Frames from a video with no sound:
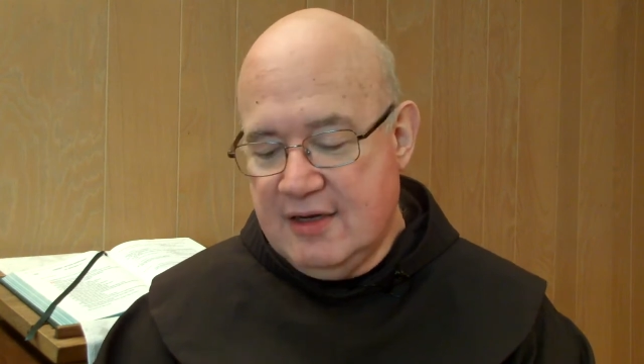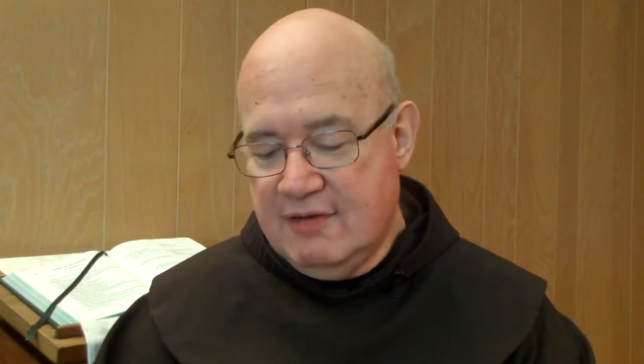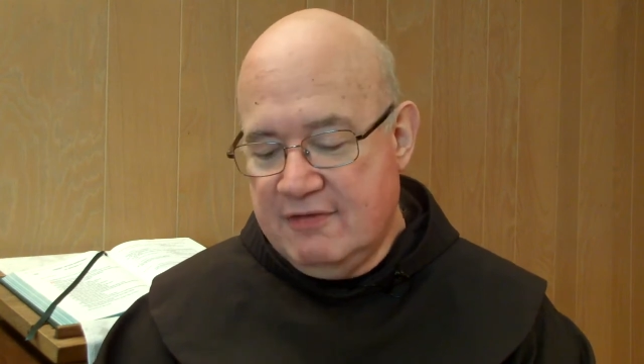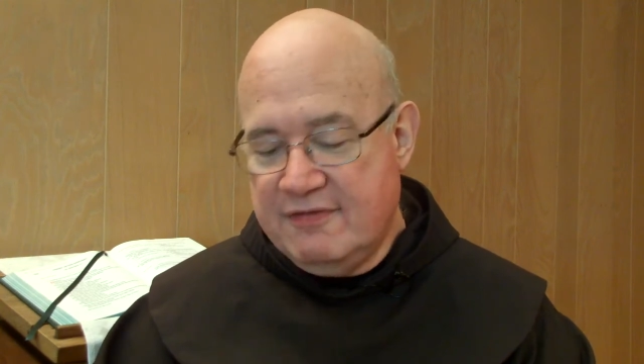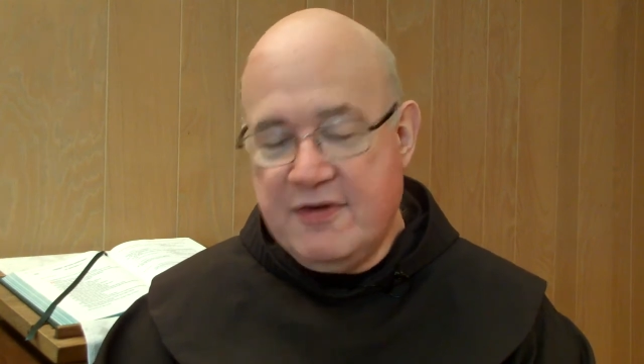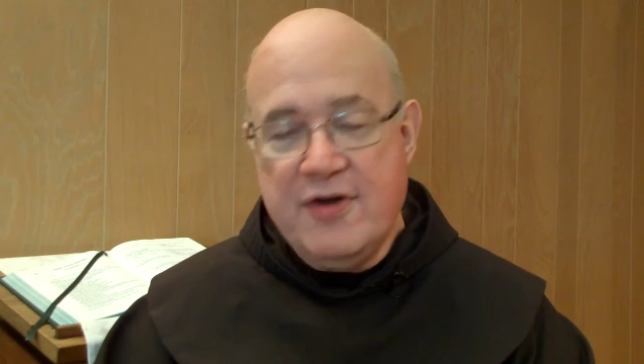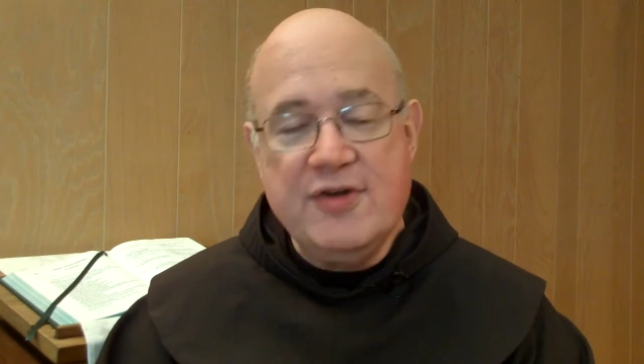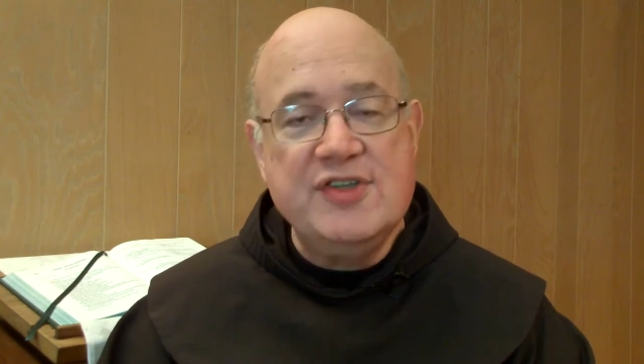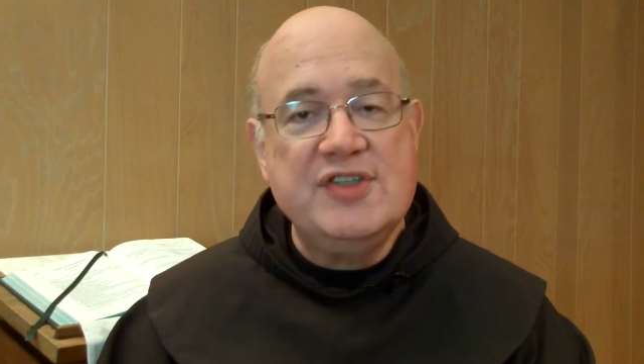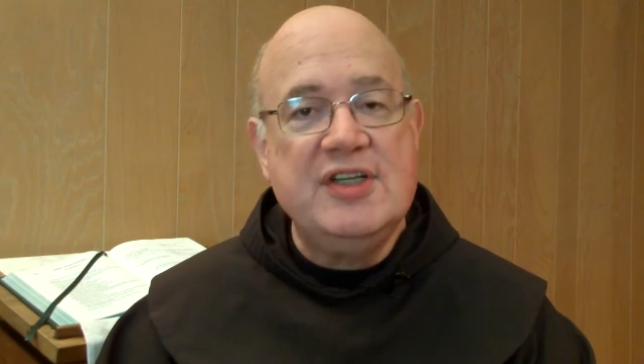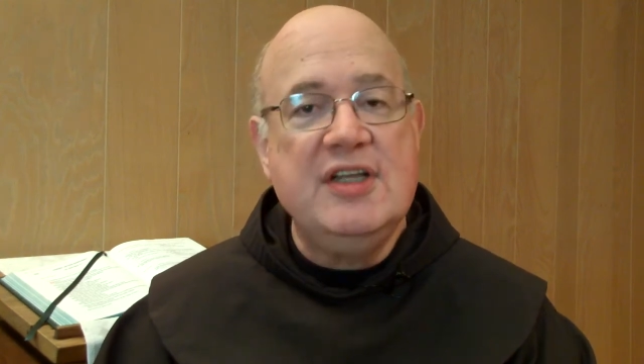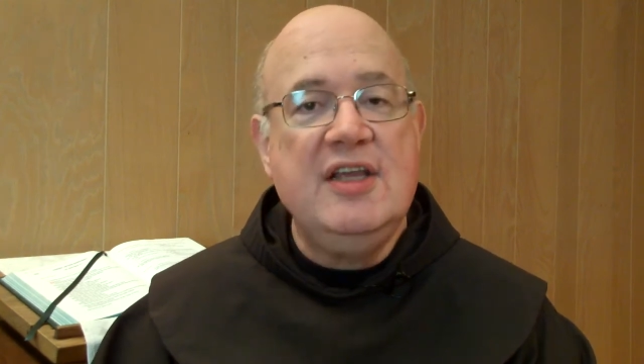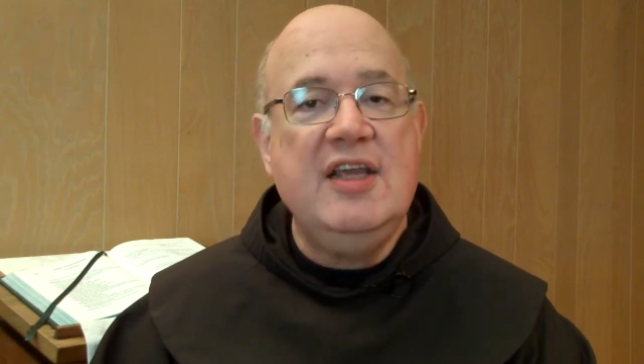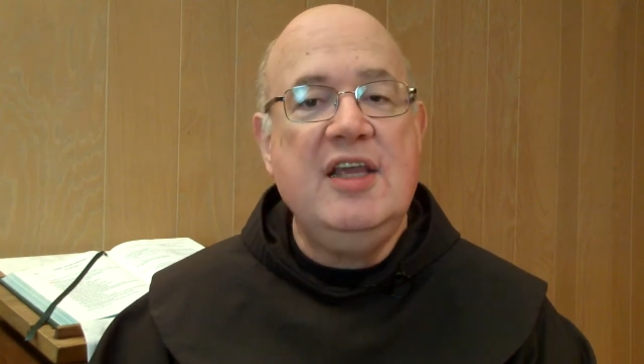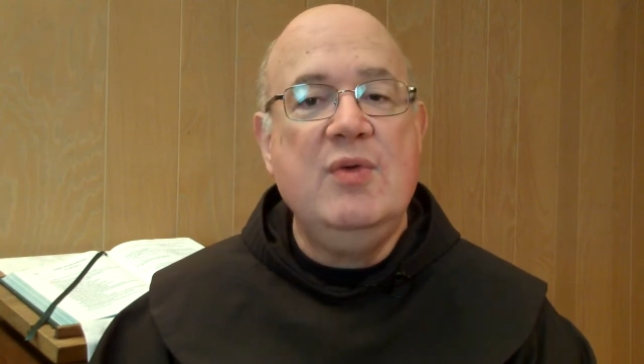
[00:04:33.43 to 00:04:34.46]
first
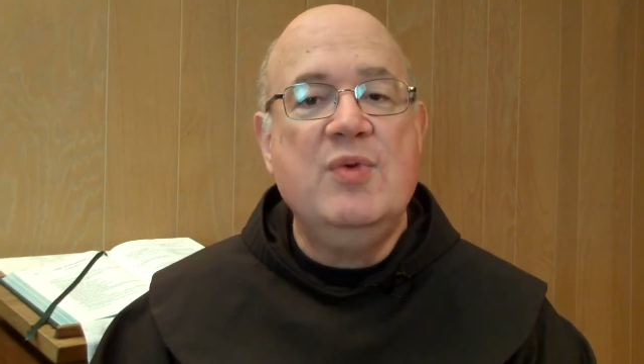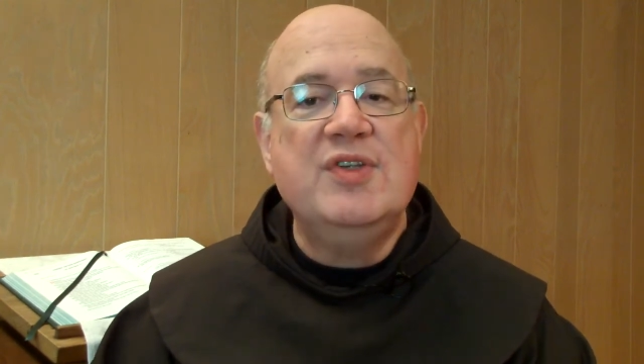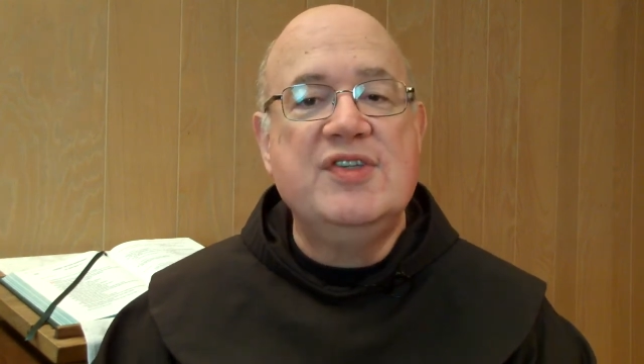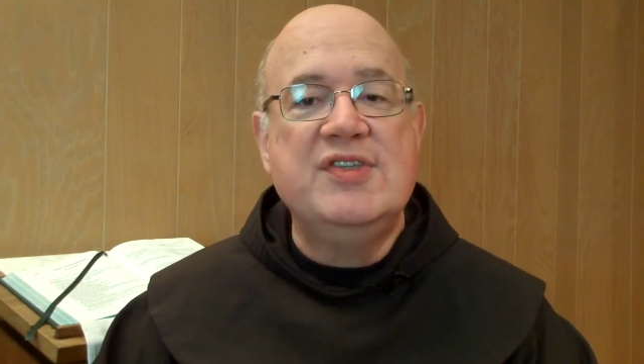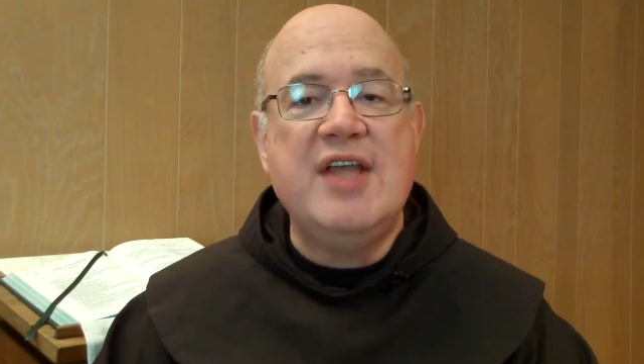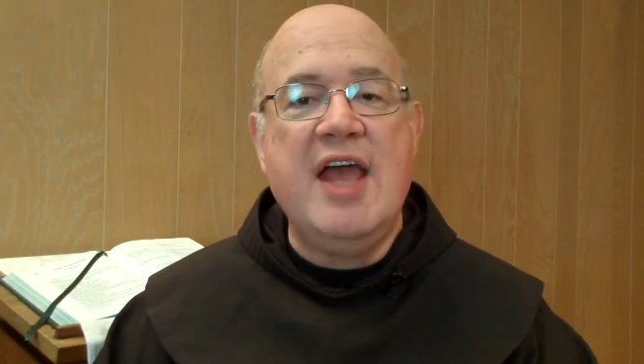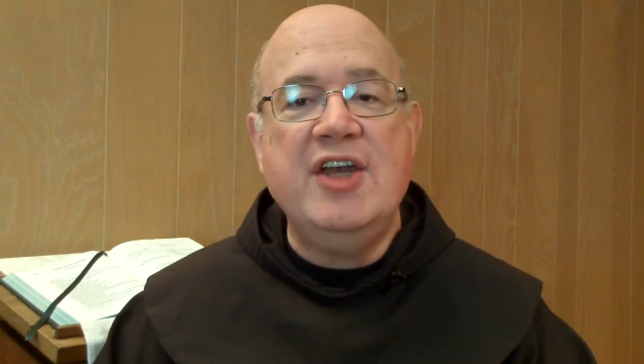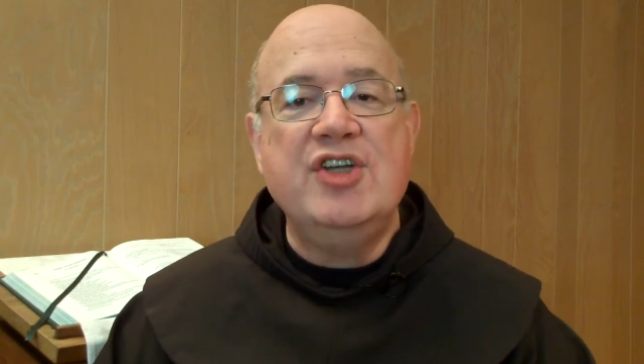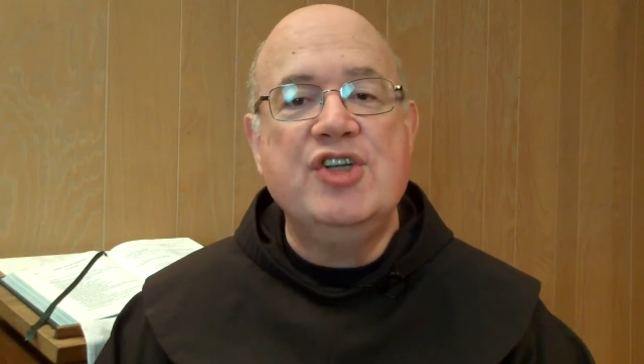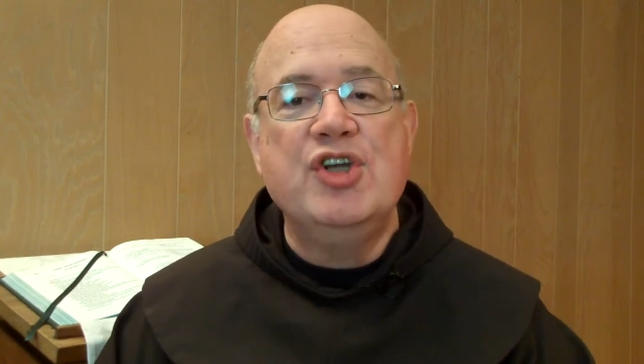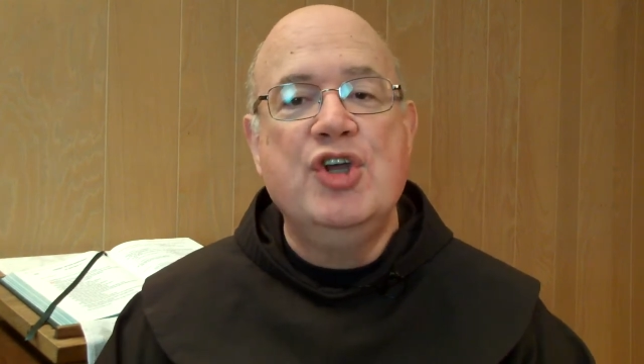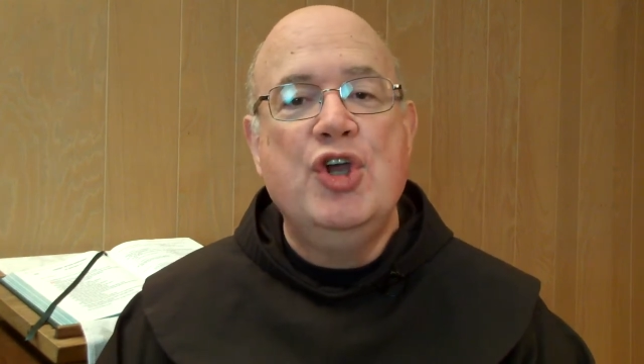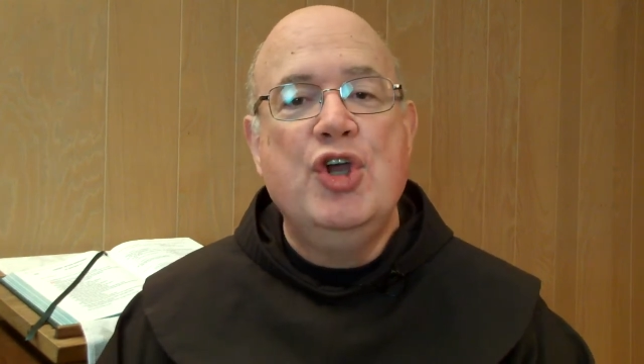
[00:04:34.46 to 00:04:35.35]
he was sent